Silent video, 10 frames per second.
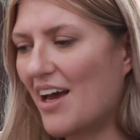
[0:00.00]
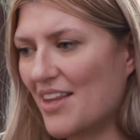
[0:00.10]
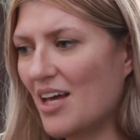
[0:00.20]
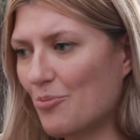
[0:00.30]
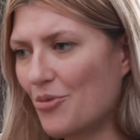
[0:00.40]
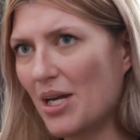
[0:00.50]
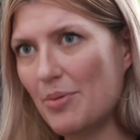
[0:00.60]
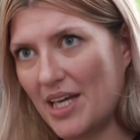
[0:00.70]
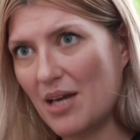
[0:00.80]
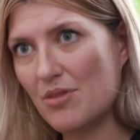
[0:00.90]
And that really
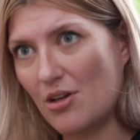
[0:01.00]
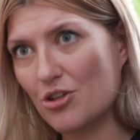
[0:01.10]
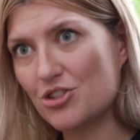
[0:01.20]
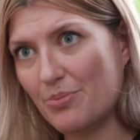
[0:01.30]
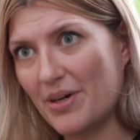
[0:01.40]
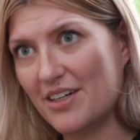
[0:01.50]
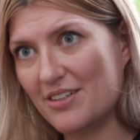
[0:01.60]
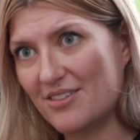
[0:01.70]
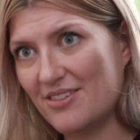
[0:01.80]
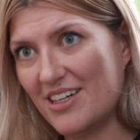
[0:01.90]
became the launching
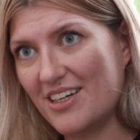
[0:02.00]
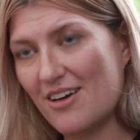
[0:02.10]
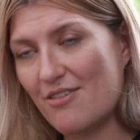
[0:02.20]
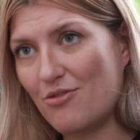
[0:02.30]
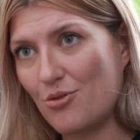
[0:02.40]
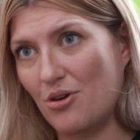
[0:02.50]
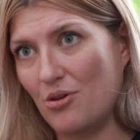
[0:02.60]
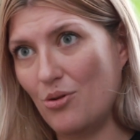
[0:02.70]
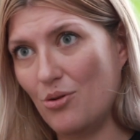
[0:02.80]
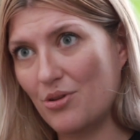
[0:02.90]
pad for
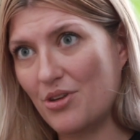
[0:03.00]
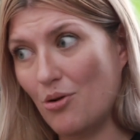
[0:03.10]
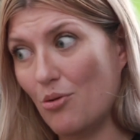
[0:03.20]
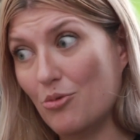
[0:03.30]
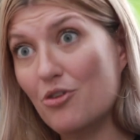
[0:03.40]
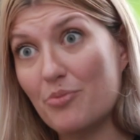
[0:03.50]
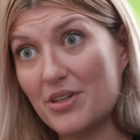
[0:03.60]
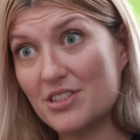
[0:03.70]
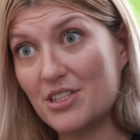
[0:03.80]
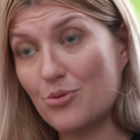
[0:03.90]
the whole
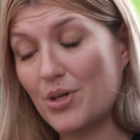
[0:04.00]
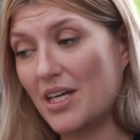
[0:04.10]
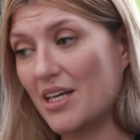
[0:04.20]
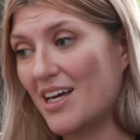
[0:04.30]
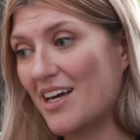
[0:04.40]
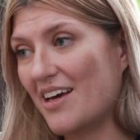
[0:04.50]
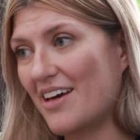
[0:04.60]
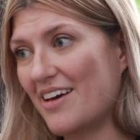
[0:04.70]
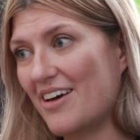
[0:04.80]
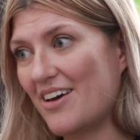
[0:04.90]
movement in a way.
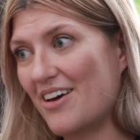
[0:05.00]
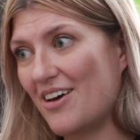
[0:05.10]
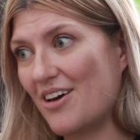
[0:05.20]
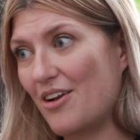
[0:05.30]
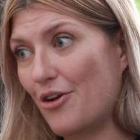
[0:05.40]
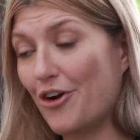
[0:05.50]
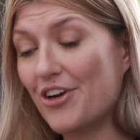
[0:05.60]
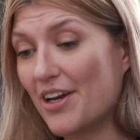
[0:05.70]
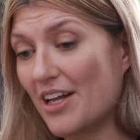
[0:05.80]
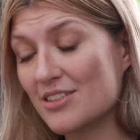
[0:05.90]

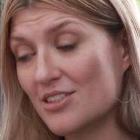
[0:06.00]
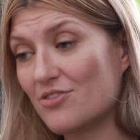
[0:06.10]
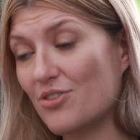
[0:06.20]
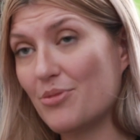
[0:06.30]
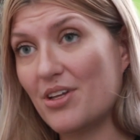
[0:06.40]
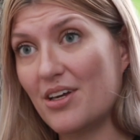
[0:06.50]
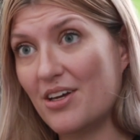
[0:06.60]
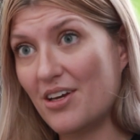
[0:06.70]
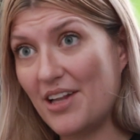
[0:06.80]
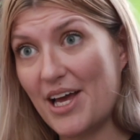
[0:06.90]
Learning lessons from
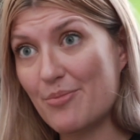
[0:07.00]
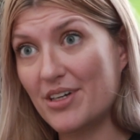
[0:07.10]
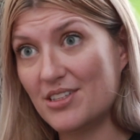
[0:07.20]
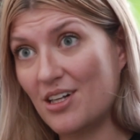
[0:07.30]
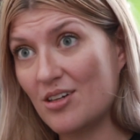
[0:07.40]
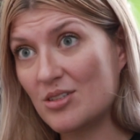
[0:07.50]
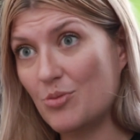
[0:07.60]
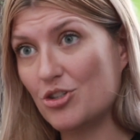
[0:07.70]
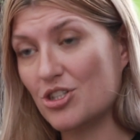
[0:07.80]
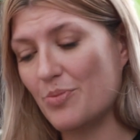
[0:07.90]
the landmines and
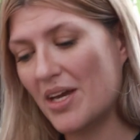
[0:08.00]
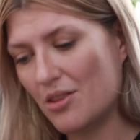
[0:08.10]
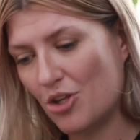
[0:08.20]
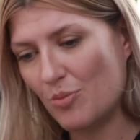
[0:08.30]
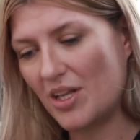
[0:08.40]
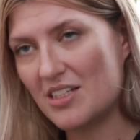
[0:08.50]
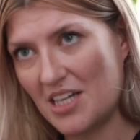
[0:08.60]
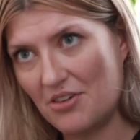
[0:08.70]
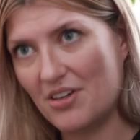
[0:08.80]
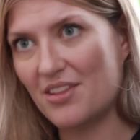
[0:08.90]
cluster munitions made the
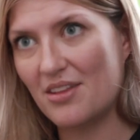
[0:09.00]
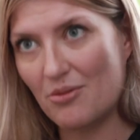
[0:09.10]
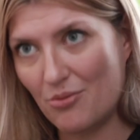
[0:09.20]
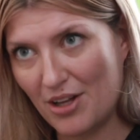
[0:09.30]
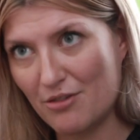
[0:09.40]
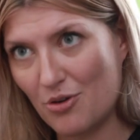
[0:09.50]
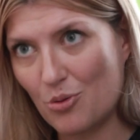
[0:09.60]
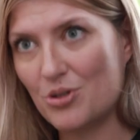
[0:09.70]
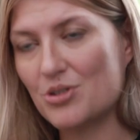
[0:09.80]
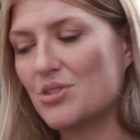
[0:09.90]
humanitarian the real
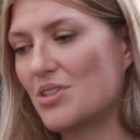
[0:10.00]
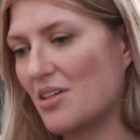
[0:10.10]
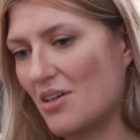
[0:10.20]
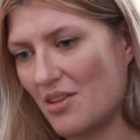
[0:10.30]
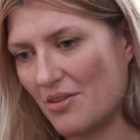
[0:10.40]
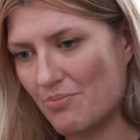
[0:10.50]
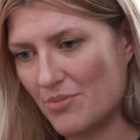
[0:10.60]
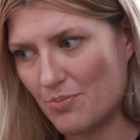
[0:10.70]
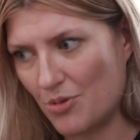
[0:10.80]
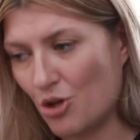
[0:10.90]
focus, the
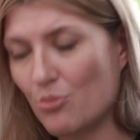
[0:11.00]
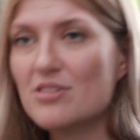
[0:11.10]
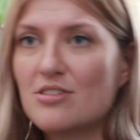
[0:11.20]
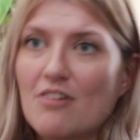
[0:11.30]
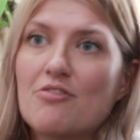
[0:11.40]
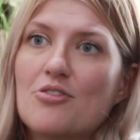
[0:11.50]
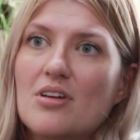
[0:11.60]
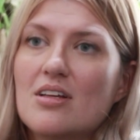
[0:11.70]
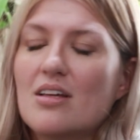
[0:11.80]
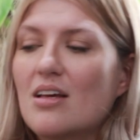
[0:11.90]
human
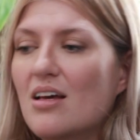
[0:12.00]
suffering.